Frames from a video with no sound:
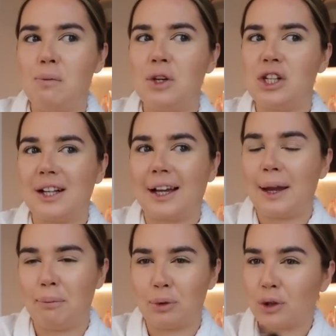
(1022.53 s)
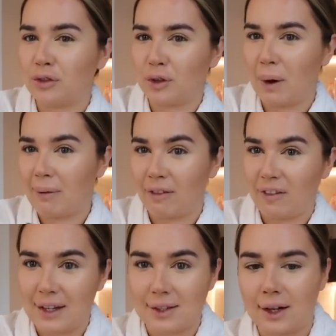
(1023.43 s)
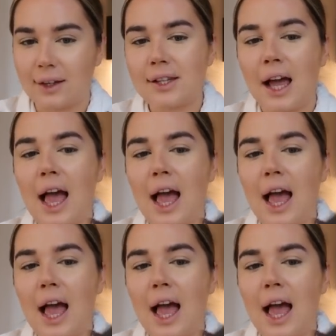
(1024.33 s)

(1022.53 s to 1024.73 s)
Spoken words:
which is like improved the way my face looks.